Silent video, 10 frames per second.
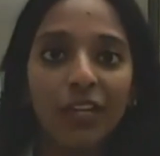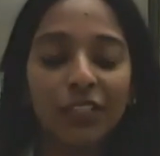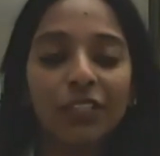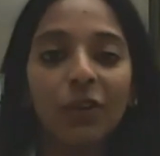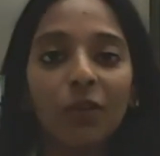
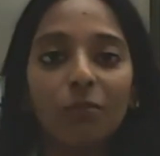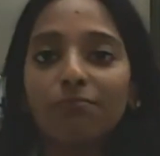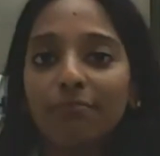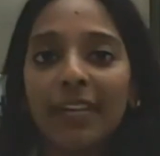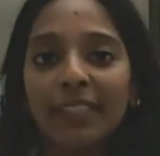
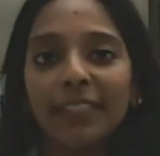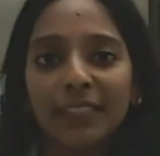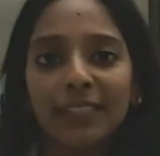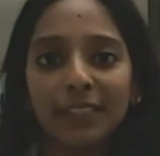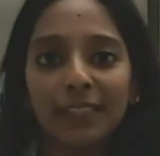So
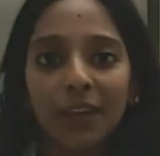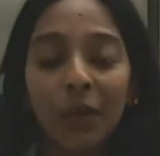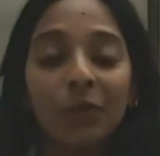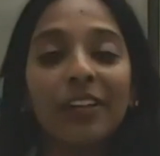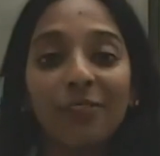it's
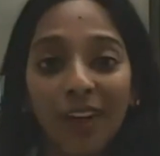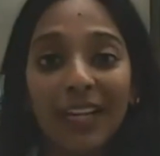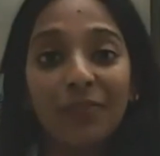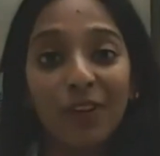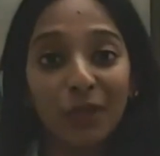only
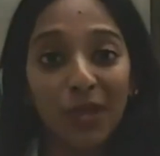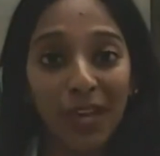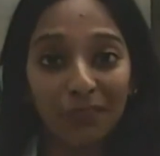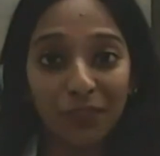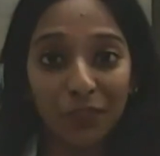right when you
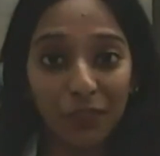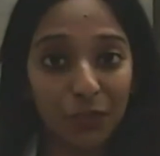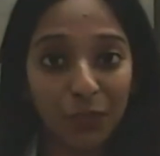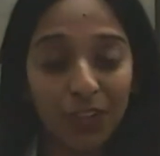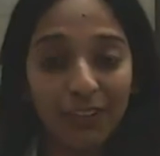have
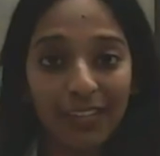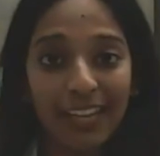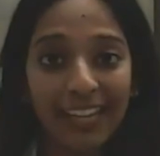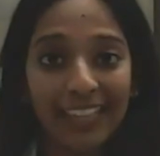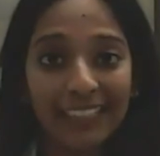2 hearing
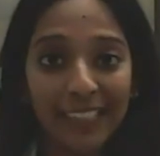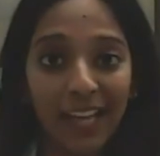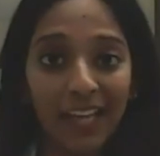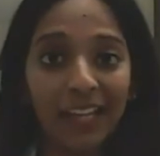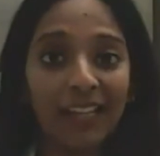aids
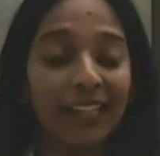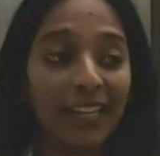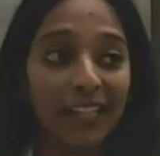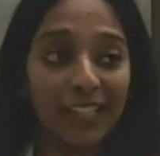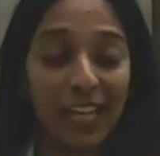and
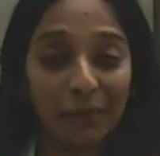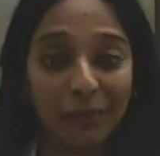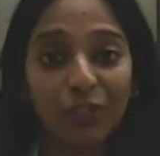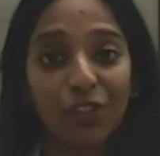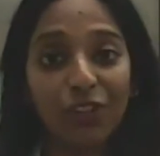it
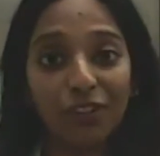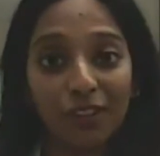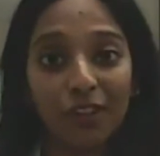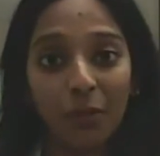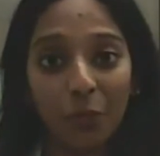helps you
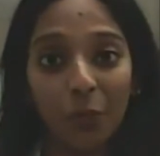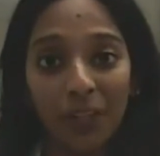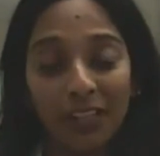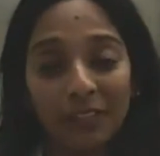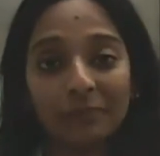hear
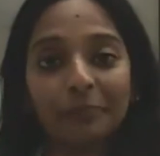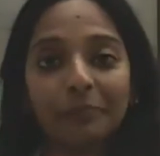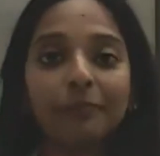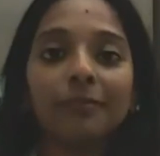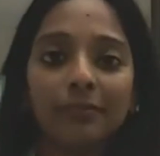well.
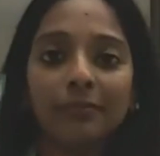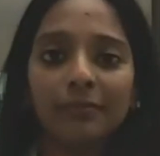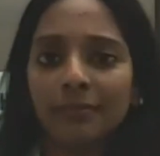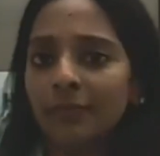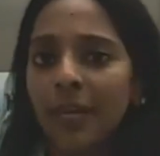
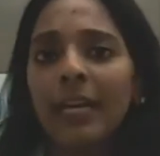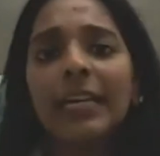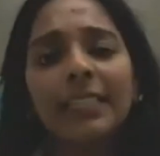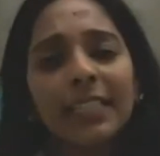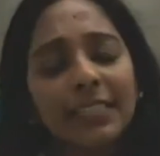
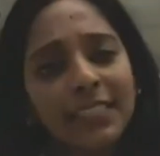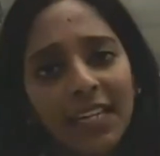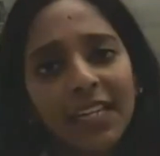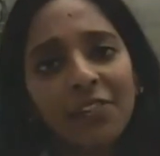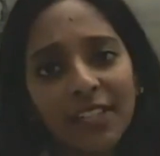The
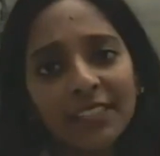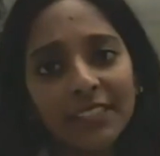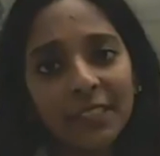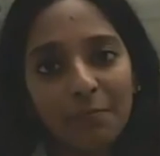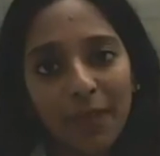second
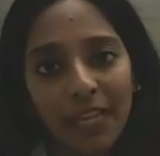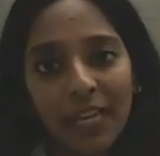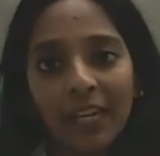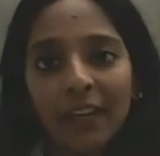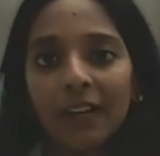reason
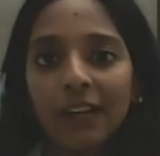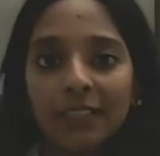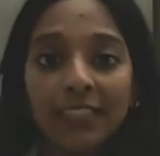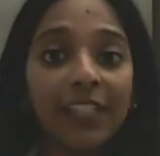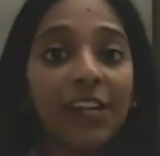being
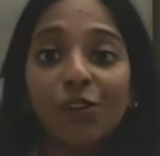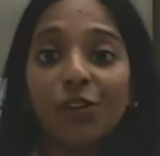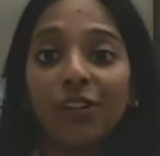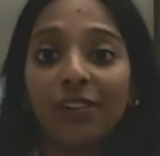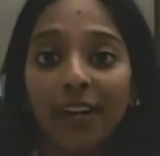stereo
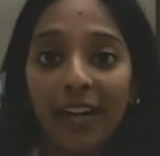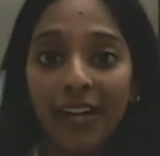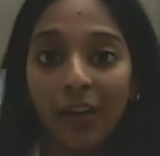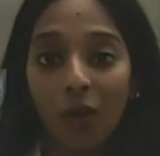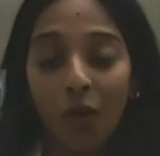
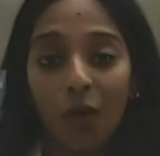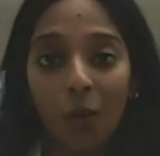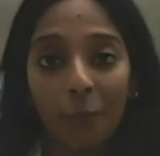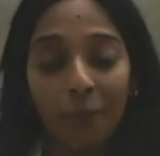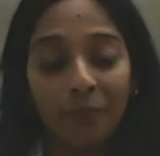hearing,
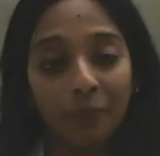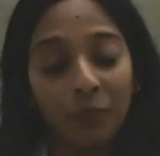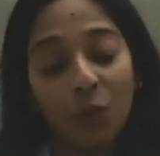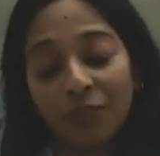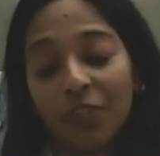or
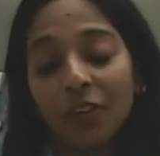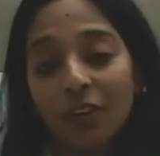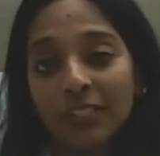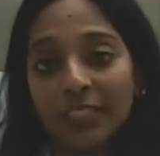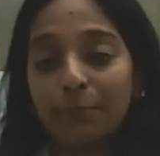what we
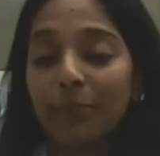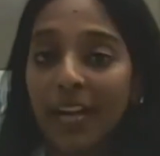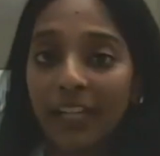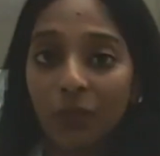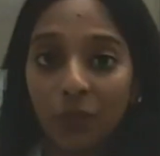call as
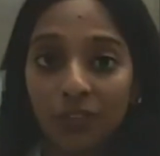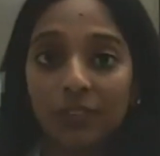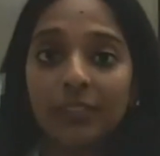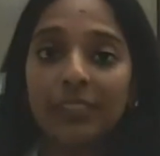binaural